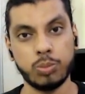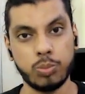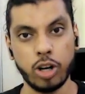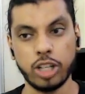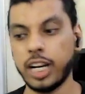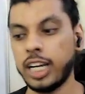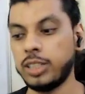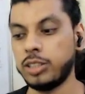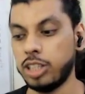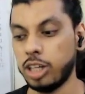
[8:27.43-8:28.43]

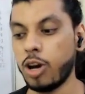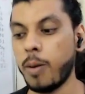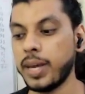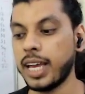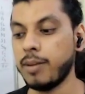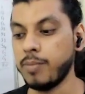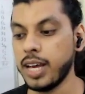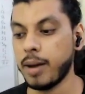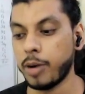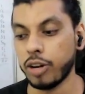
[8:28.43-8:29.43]
podcast the topic and be
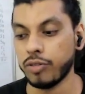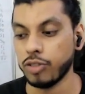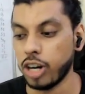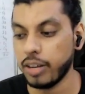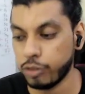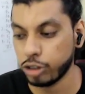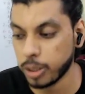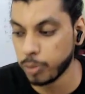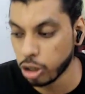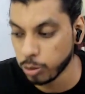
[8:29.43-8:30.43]
a part of your day
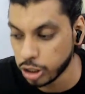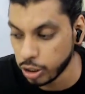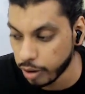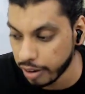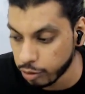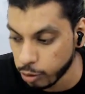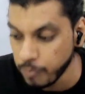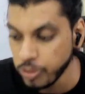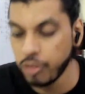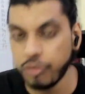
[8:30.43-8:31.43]
4-step automation workflow
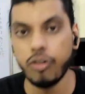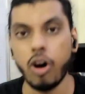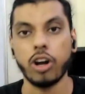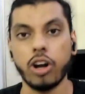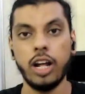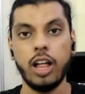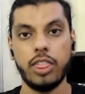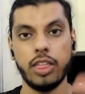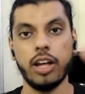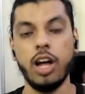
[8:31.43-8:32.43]
for
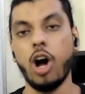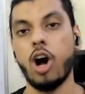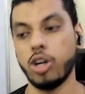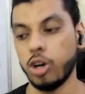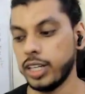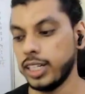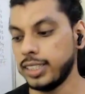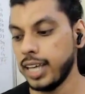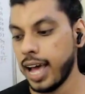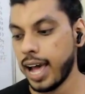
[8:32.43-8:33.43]
the hot
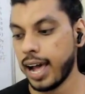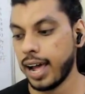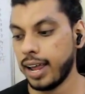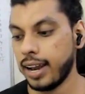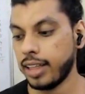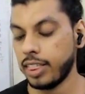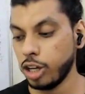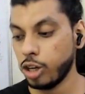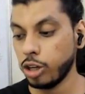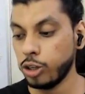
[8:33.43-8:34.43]
audience. And I
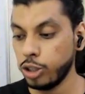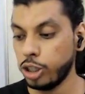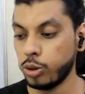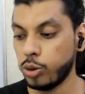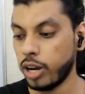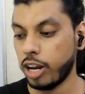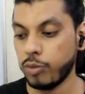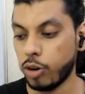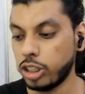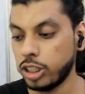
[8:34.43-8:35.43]
think you need to go and
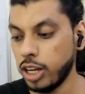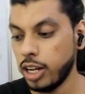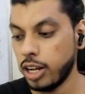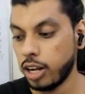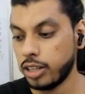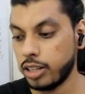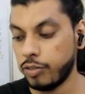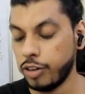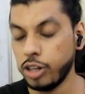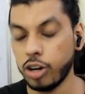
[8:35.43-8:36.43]
watch the
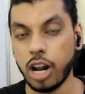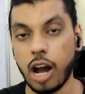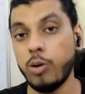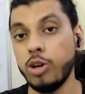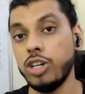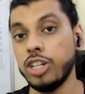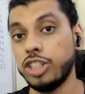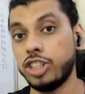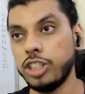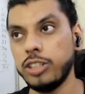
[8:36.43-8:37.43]
video on how do you
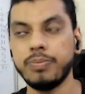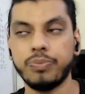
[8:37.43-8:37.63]
nurture.